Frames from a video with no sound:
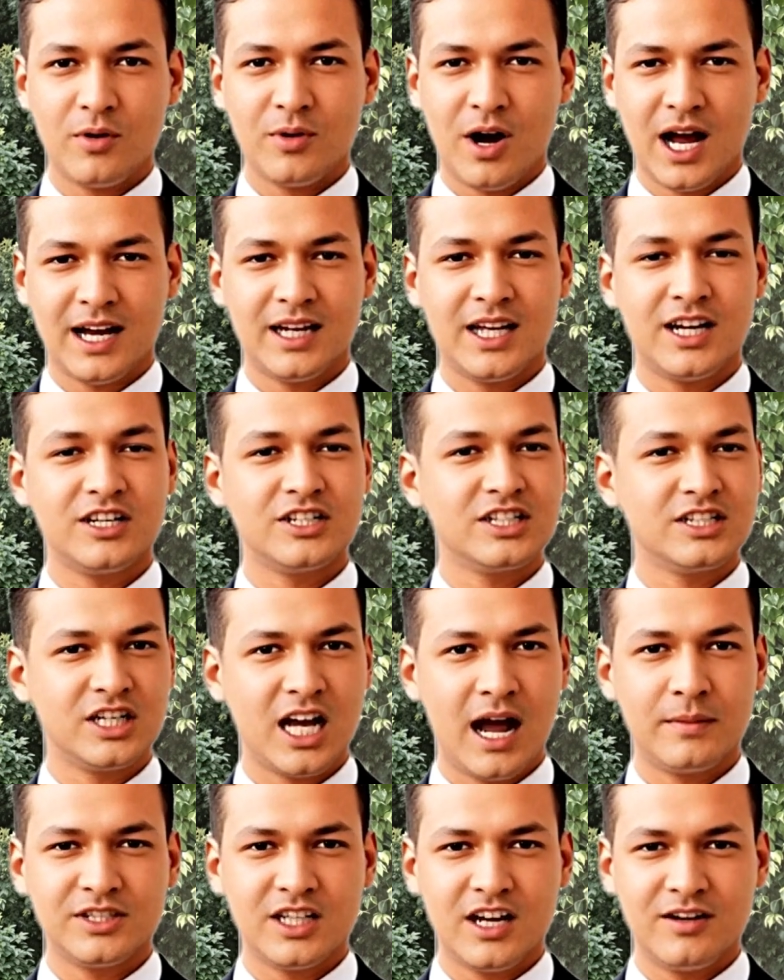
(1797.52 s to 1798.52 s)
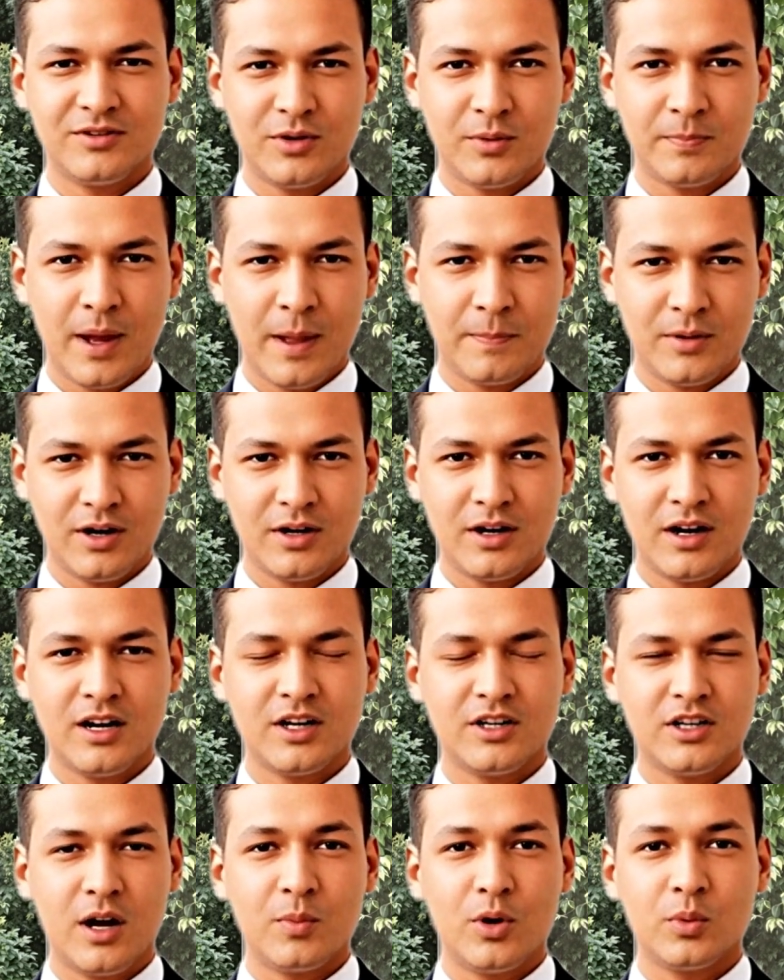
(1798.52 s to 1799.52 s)
right, here's the top stuff to remember.
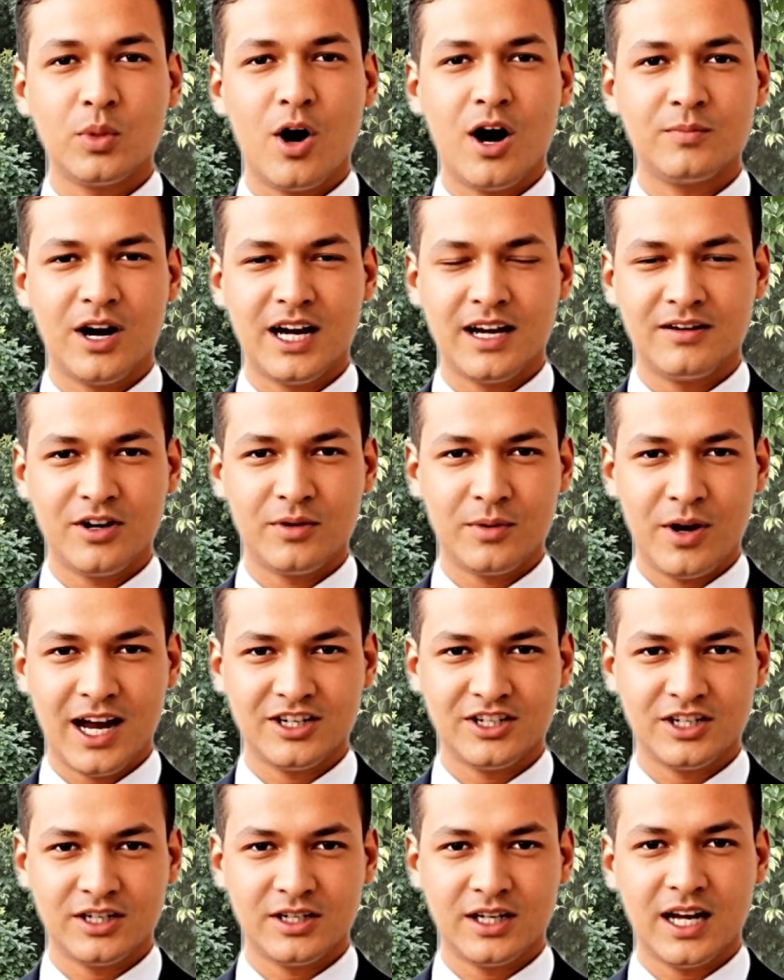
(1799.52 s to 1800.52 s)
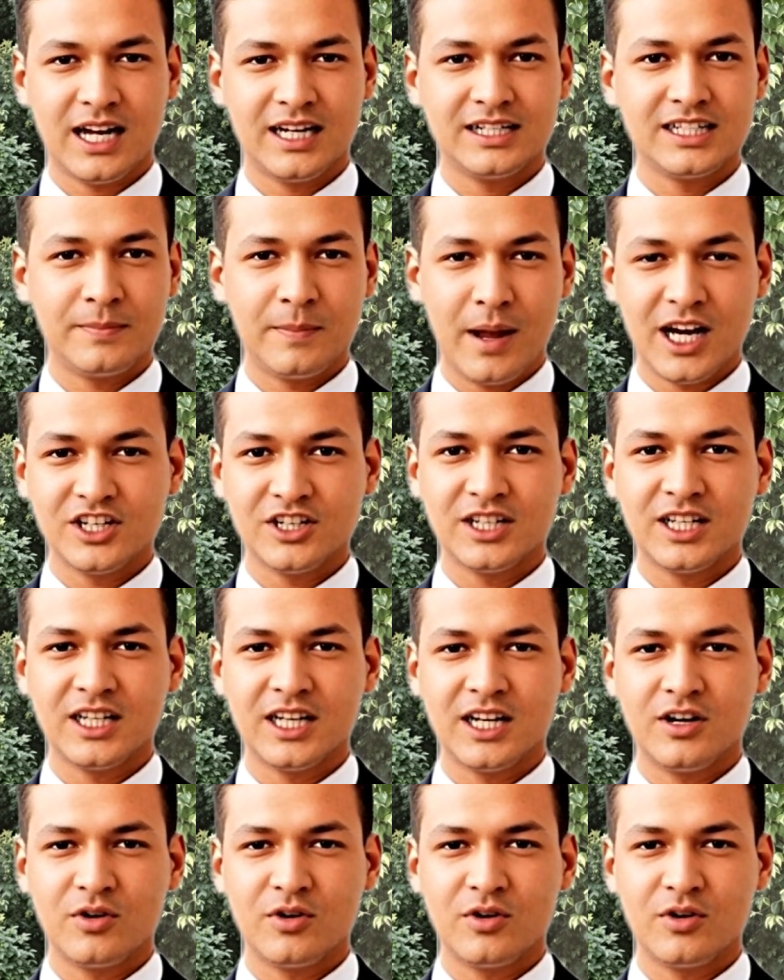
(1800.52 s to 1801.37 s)
Number 1, rate of correction, especially in